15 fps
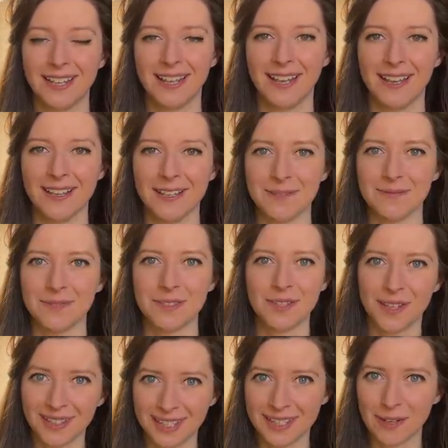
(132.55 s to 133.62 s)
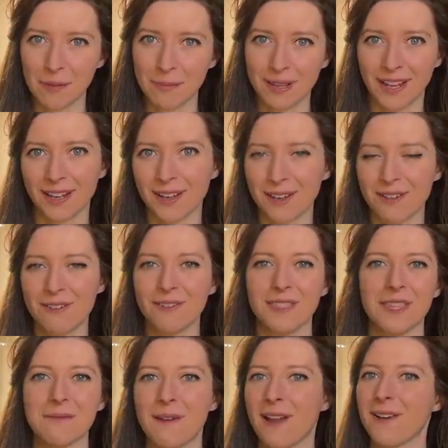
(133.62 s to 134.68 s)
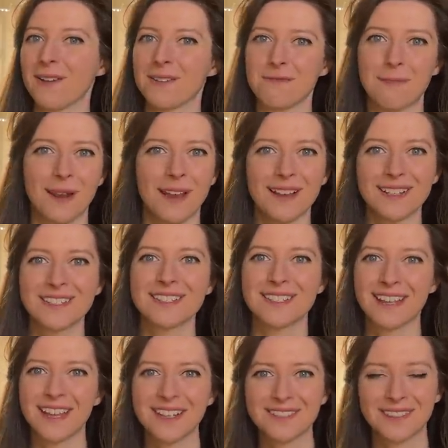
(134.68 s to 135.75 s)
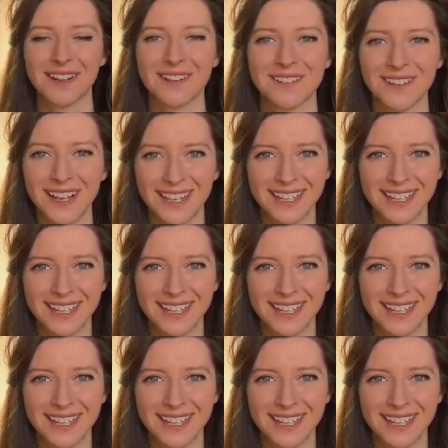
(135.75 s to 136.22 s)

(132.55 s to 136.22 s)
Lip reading: Certainly not big enough for the amount of plants that I grow.